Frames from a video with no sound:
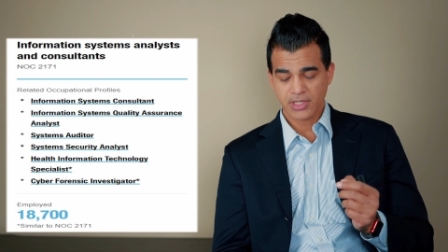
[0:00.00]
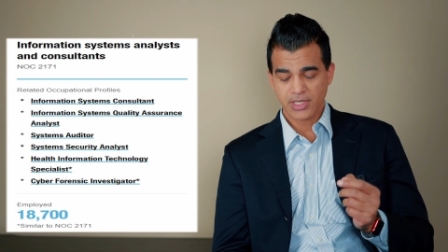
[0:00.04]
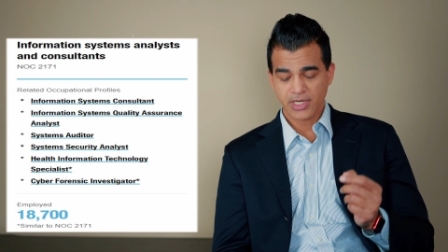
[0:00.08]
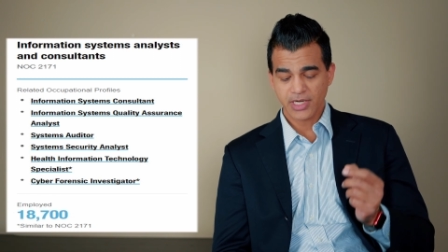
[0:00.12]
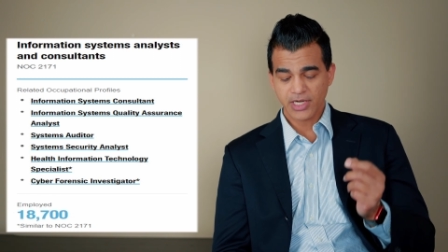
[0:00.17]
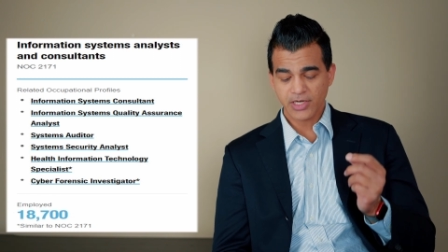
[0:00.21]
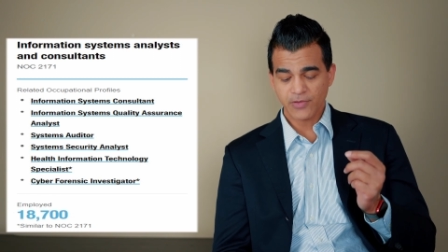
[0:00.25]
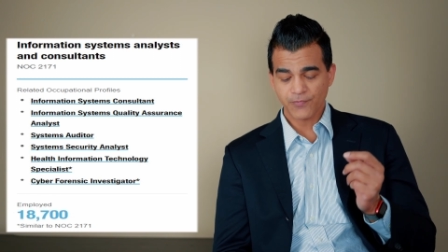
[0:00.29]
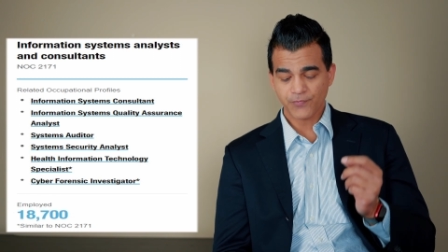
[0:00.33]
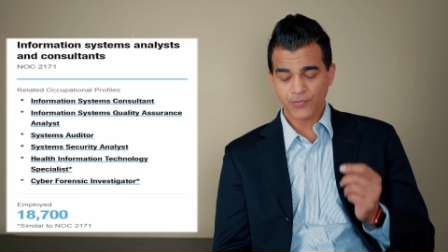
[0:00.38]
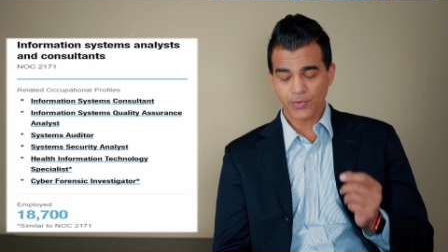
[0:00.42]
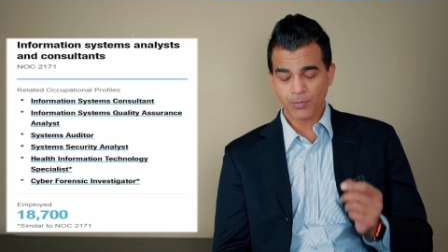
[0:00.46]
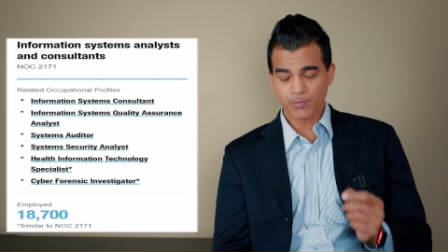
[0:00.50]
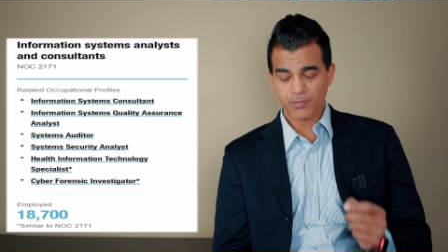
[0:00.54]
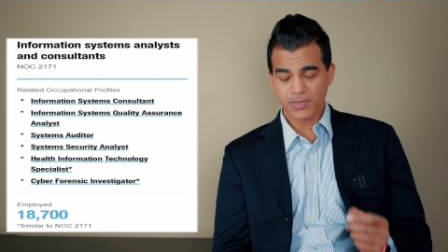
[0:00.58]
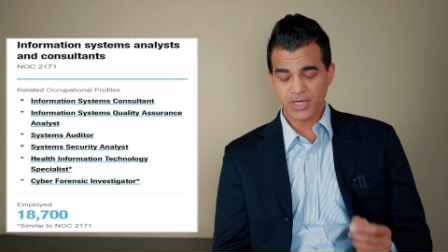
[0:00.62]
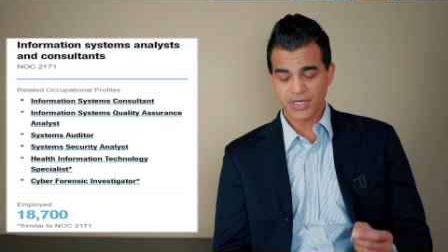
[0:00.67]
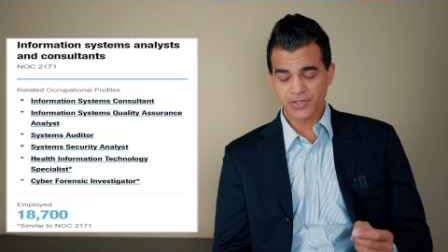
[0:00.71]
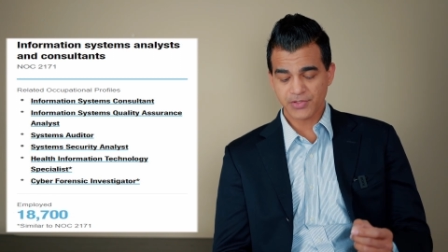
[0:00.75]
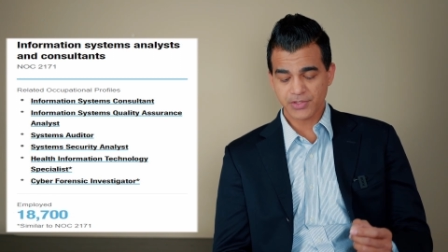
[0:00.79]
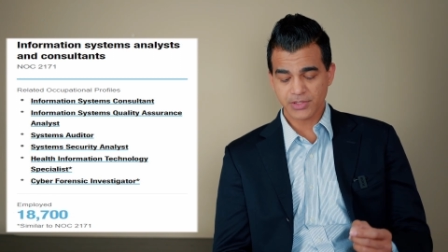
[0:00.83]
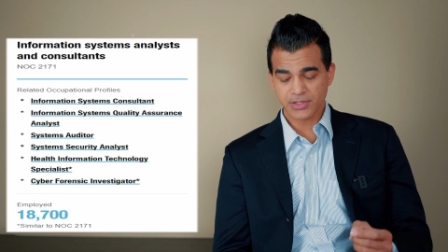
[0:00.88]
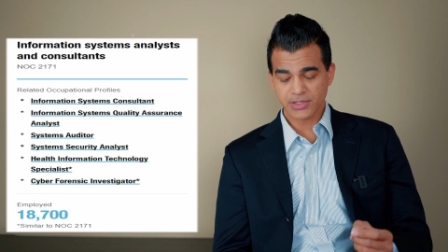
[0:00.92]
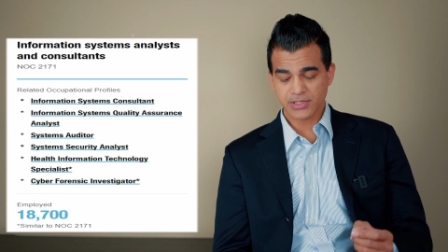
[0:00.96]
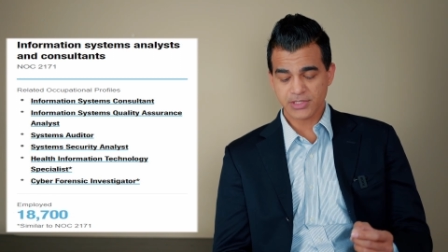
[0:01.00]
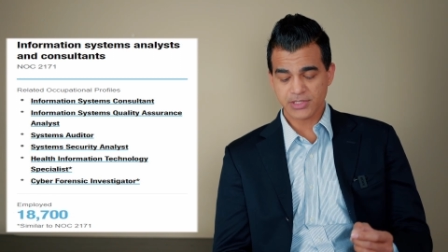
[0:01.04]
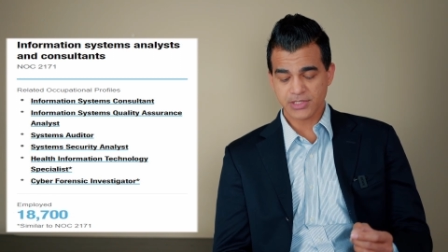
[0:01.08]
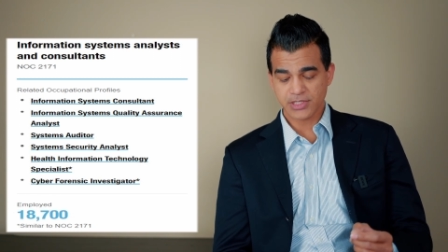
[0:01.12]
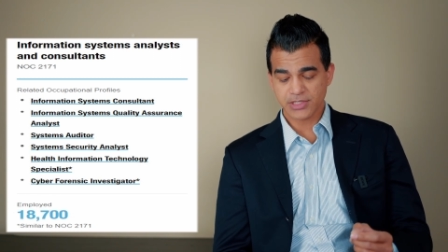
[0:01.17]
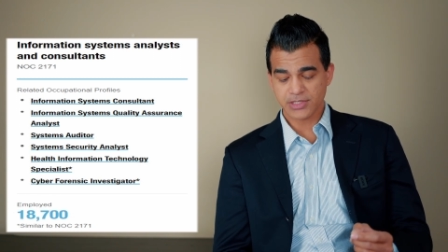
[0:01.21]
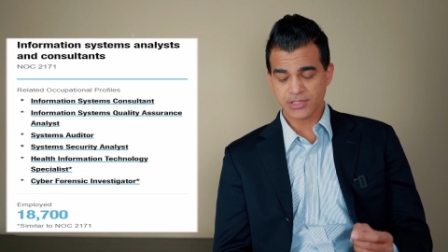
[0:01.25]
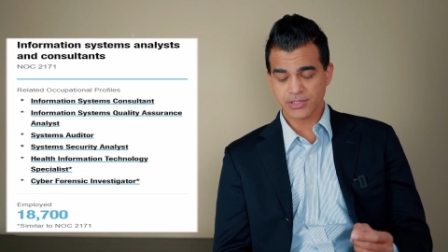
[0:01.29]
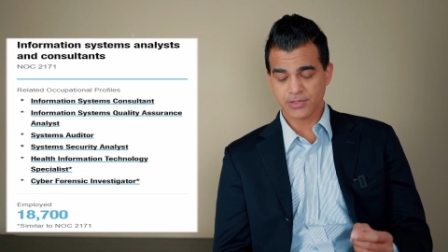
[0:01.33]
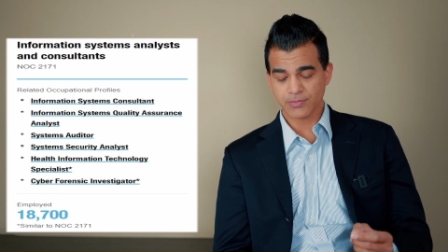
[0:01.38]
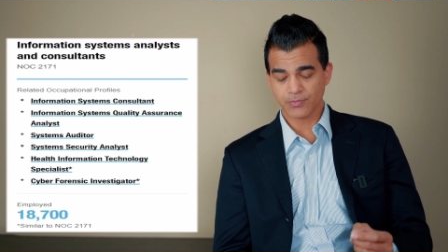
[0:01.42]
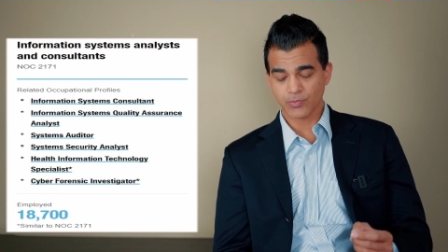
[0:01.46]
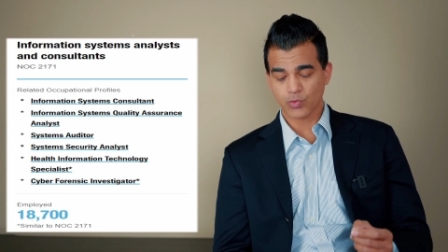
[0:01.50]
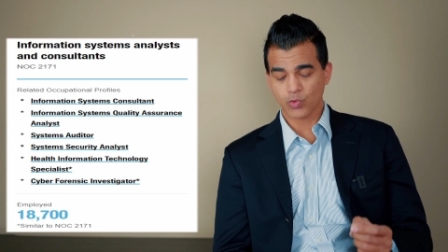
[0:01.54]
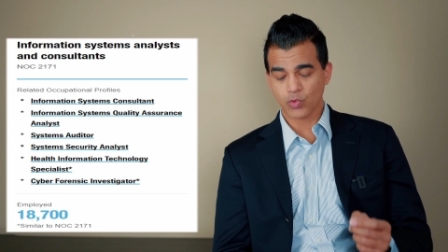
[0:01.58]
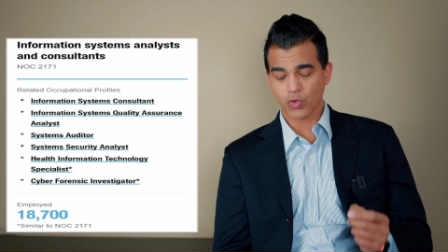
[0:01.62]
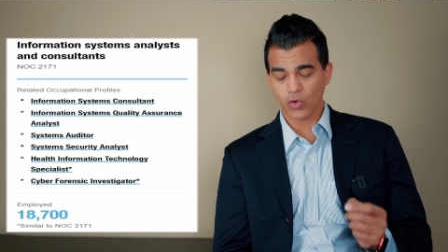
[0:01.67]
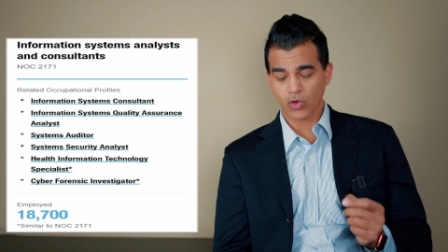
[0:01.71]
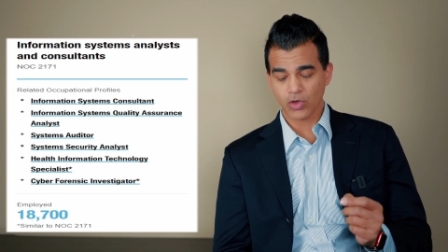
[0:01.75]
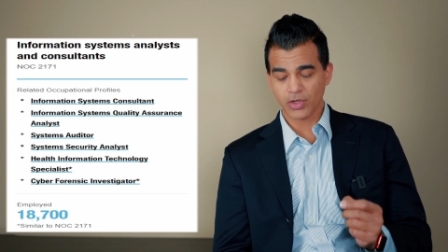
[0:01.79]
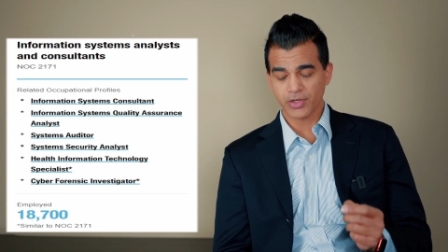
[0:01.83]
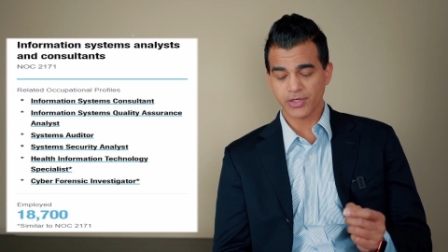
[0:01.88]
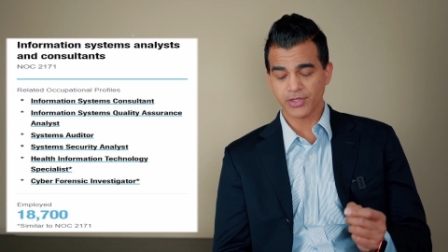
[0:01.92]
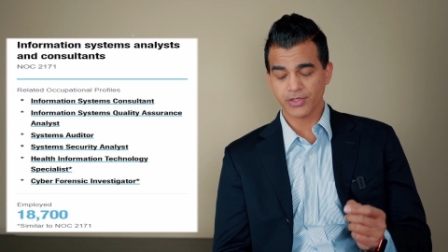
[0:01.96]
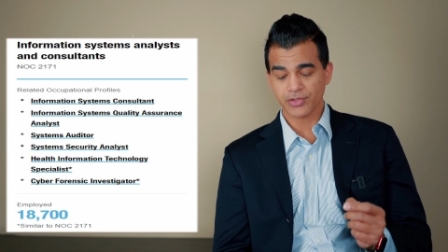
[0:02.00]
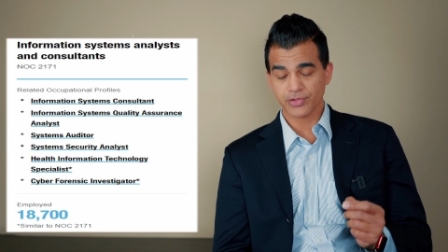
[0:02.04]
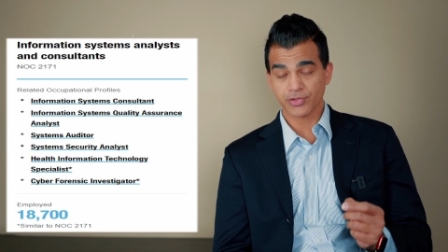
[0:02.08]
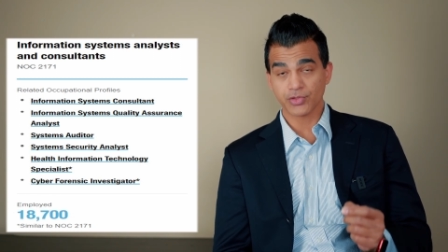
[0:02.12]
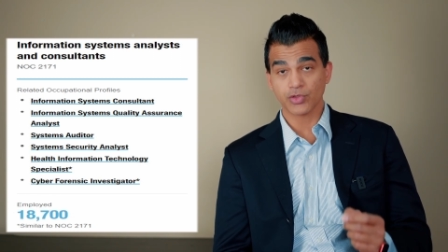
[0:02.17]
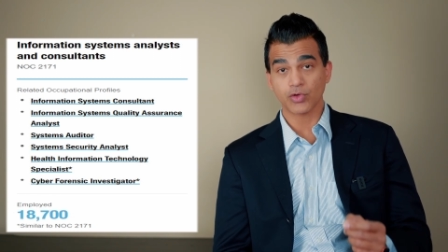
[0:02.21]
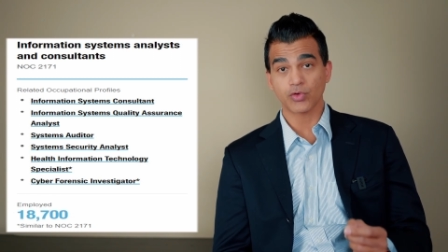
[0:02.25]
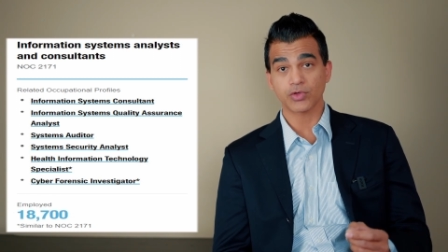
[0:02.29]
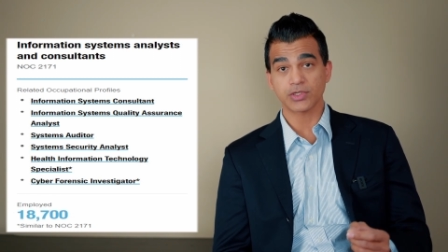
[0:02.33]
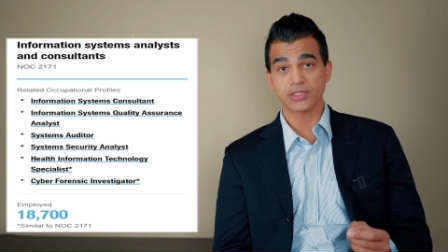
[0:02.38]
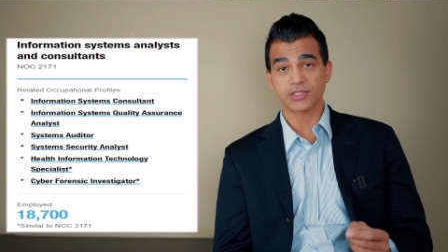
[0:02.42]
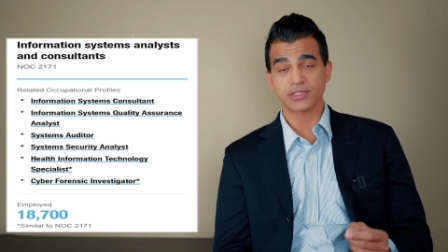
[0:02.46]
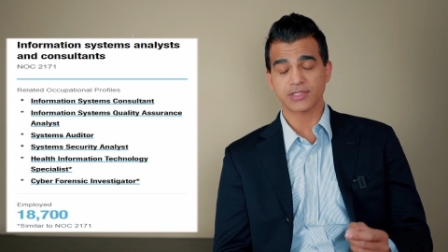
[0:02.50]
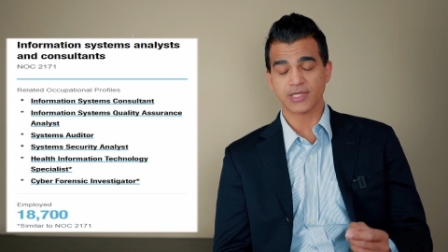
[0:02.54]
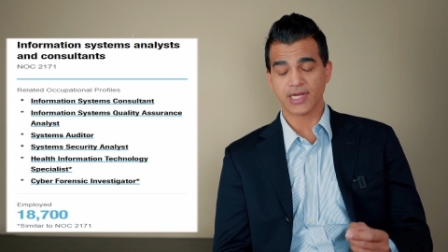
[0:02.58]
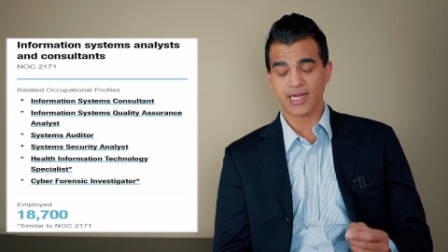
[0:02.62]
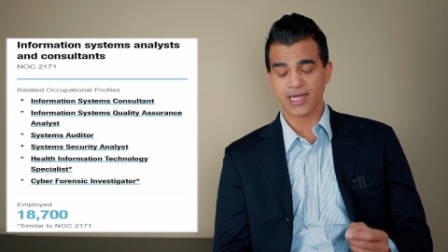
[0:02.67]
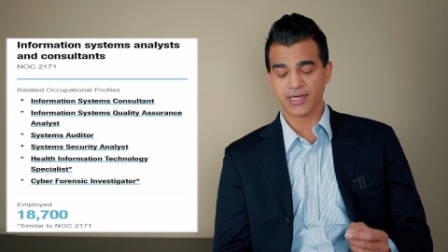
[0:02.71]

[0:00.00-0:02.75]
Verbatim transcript: information system quality assurance